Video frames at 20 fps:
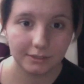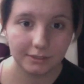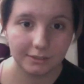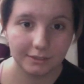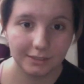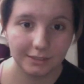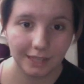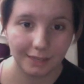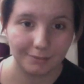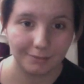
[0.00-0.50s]

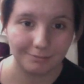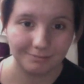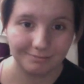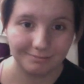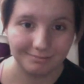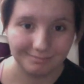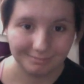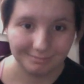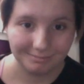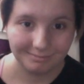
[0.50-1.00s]
yeah,
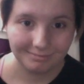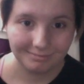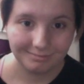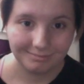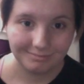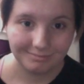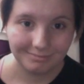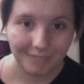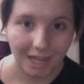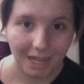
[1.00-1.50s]

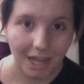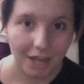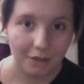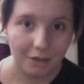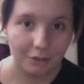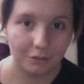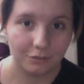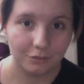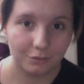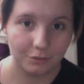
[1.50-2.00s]

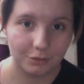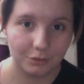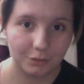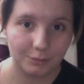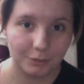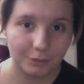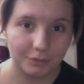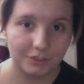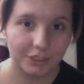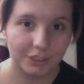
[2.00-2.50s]
look forward to
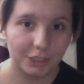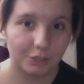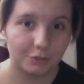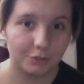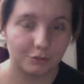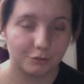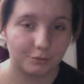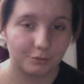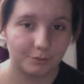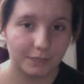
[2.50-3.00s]
more
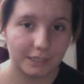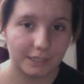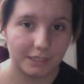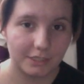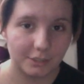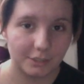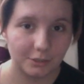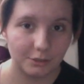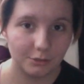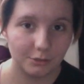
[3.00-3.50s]
videos from me
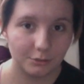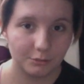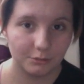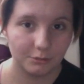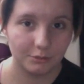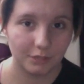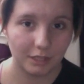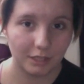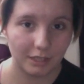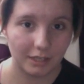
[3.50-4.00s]

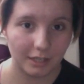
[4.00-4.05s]
soon.